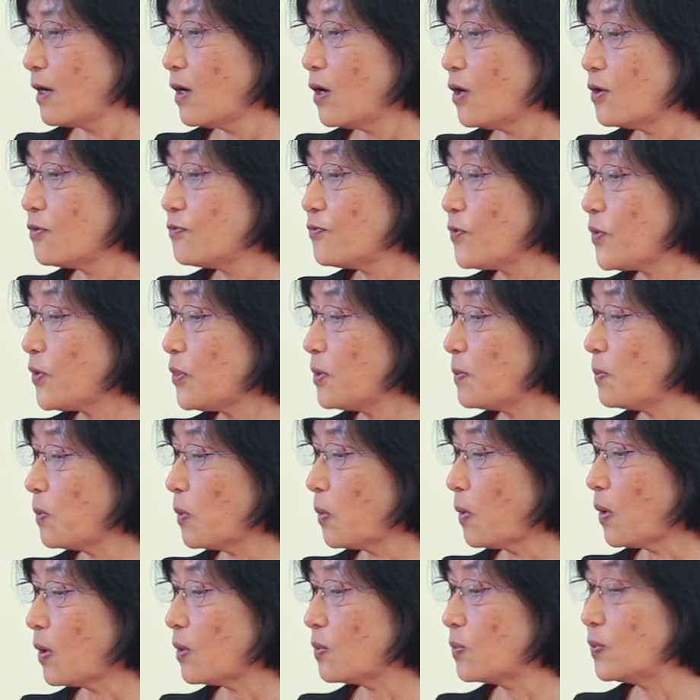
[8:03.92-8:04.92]

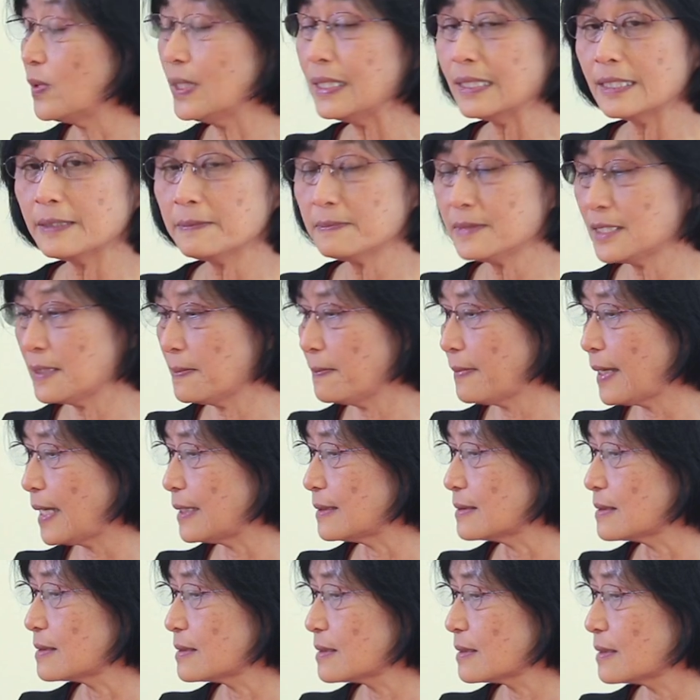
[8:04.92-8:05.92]
Furthermore, William
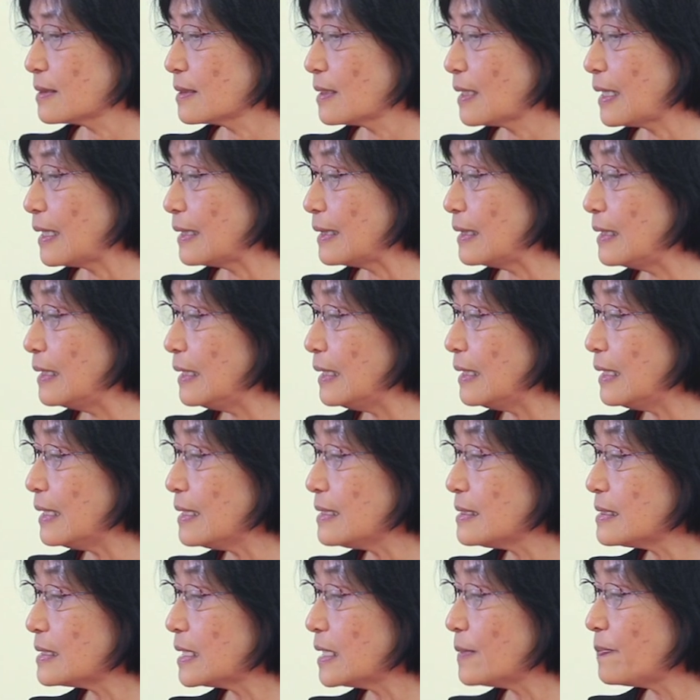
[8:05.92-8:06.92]
Dement, a
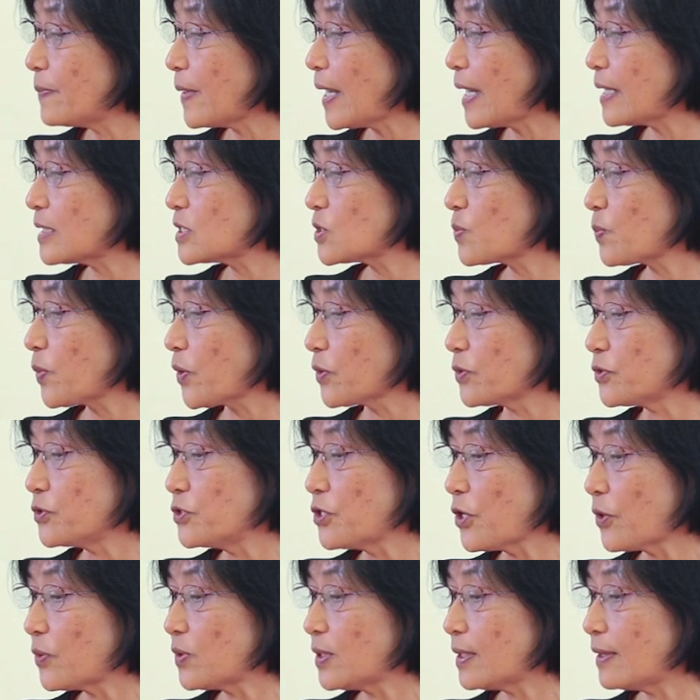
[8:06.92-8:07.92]
leading sleep expert,
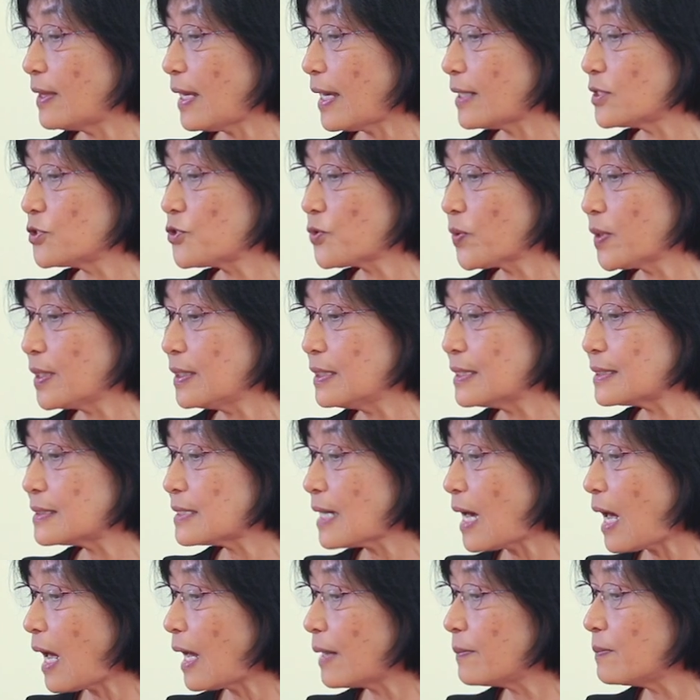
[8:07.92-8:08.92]
noted that during the
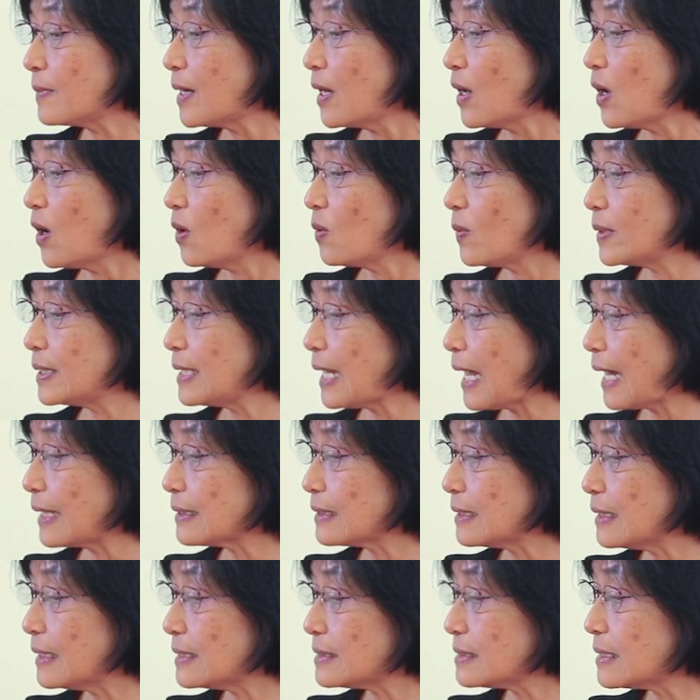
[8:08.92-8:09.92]
time when
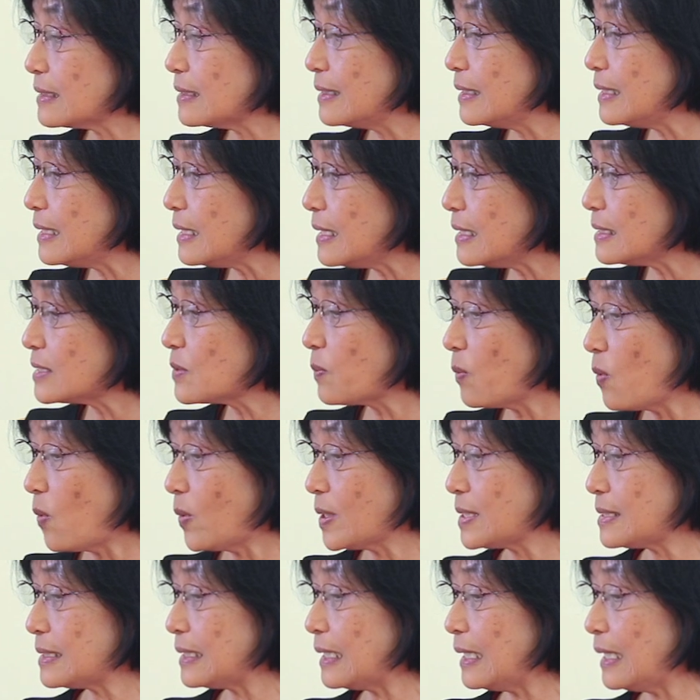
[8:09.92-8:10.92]
adolescents need
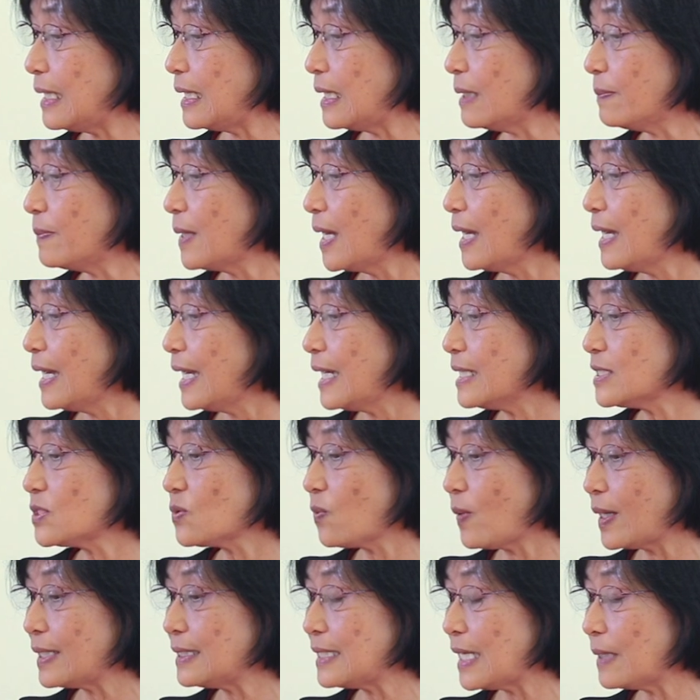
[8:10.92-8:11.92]
more sleep is
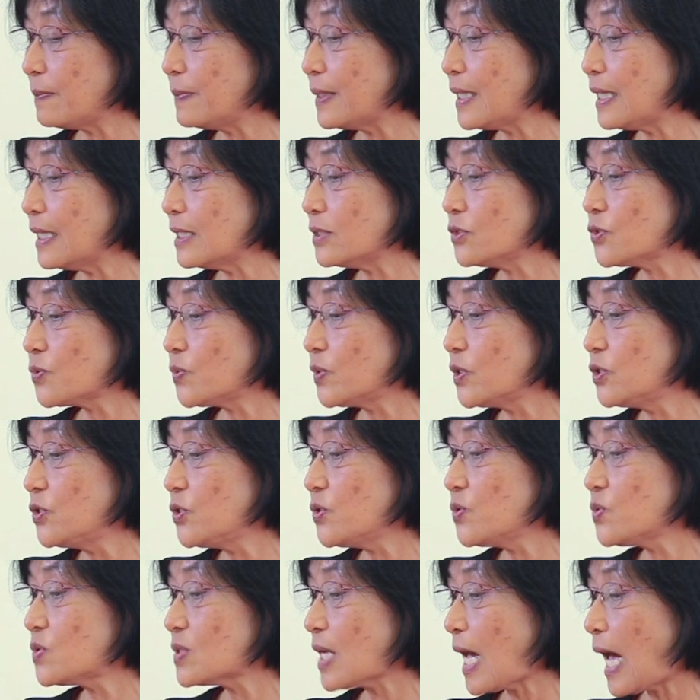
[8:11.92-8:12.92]
when they begin to
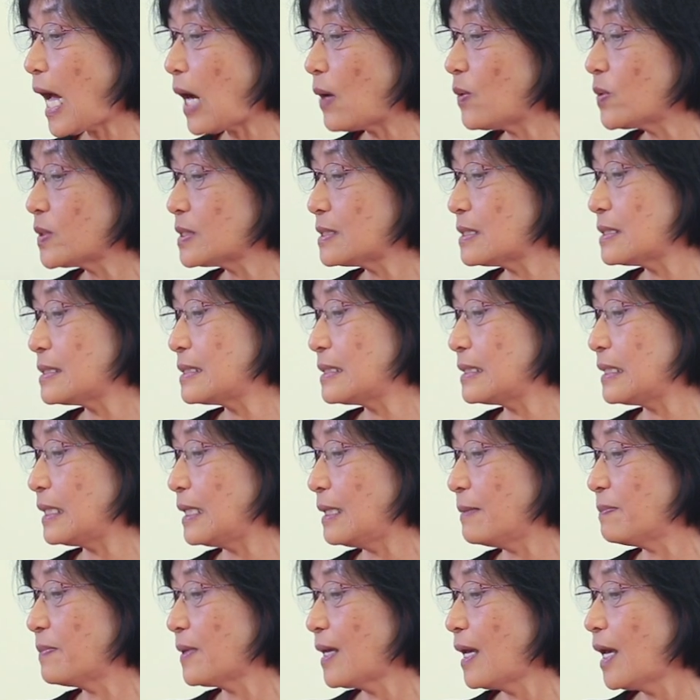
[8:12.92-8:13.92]
reduce hours of
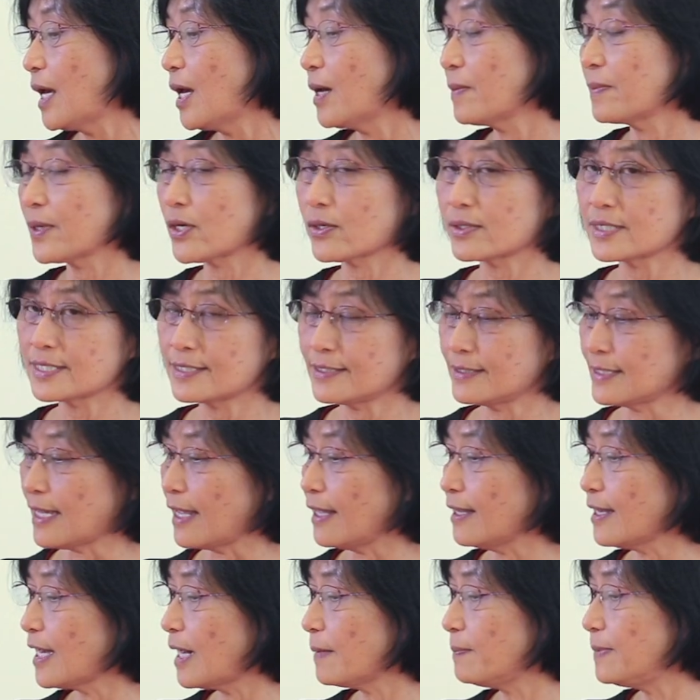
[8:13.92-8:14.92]
sleep because they're
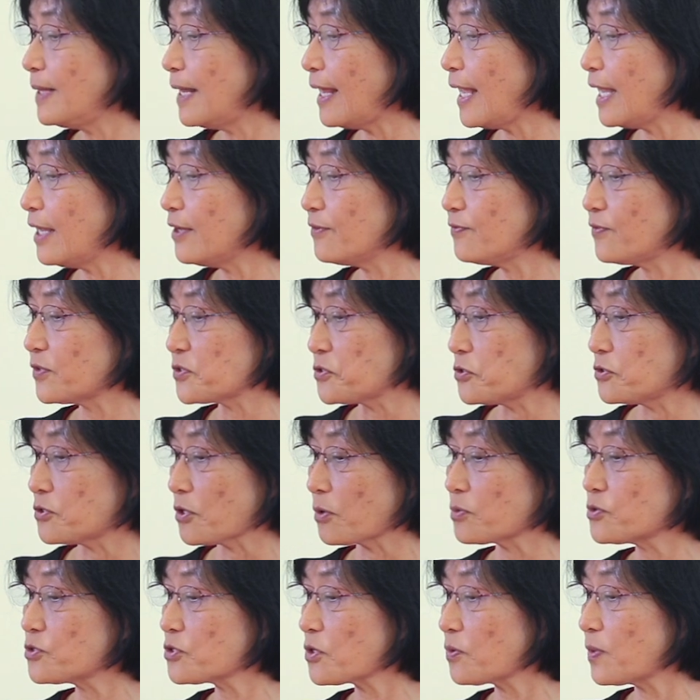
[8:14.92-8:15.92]
staying up late for
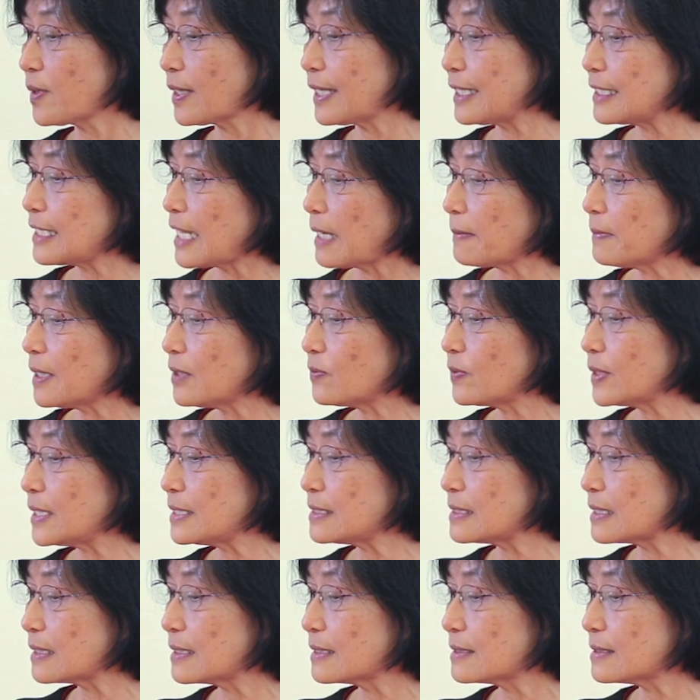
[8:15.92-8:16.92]
social and academic
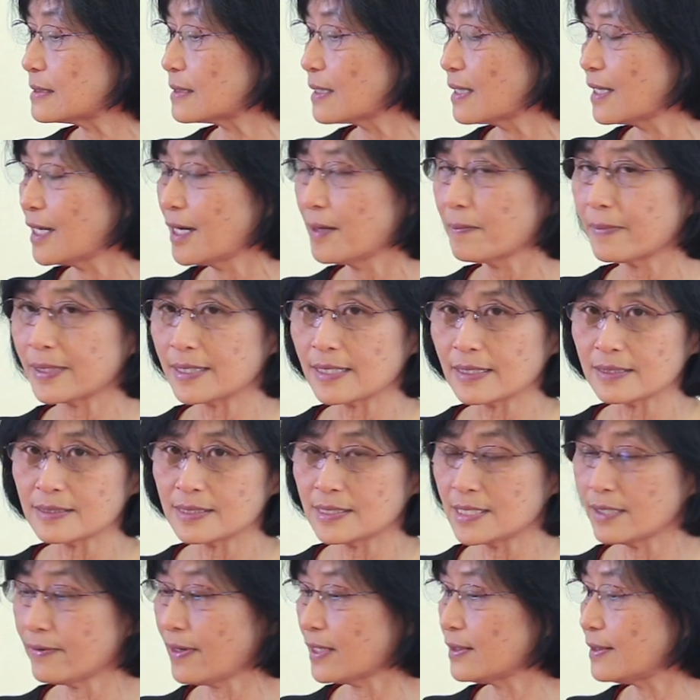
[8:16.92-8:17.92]
reasons, but they
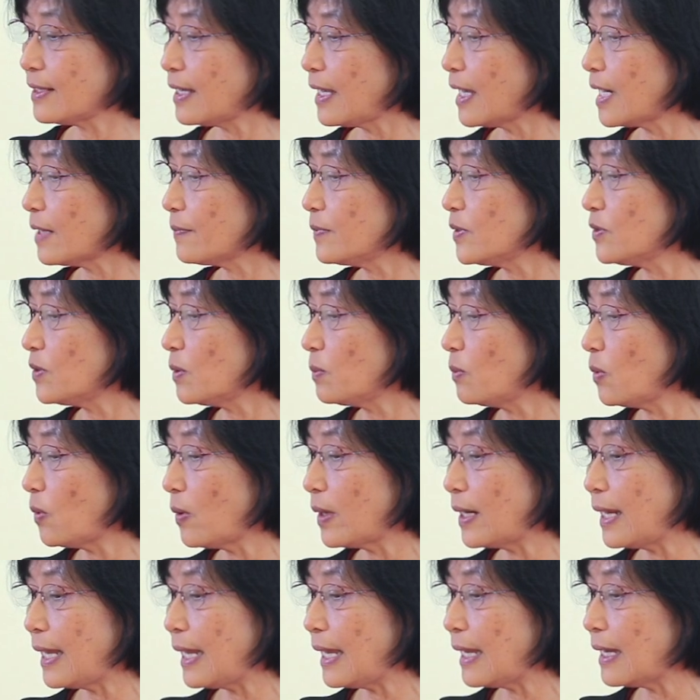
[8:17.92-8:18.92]
still had to get up in the
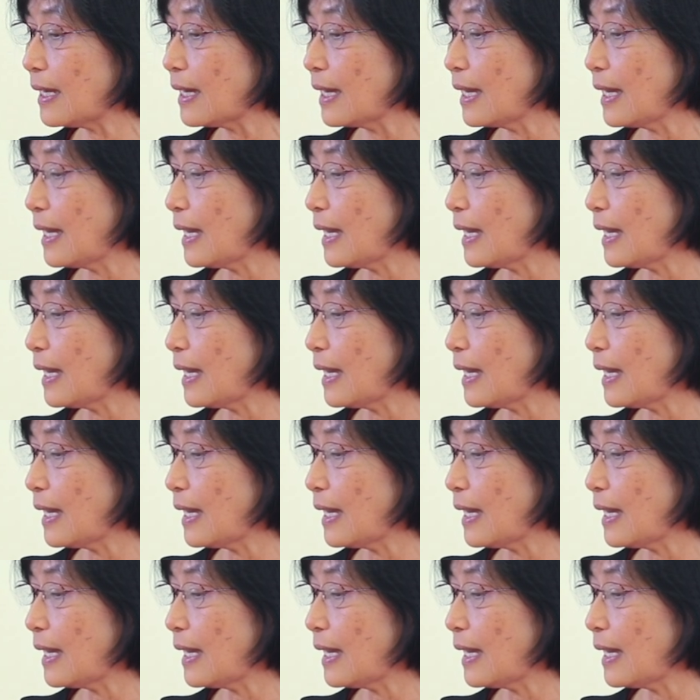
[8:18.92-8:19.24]
morning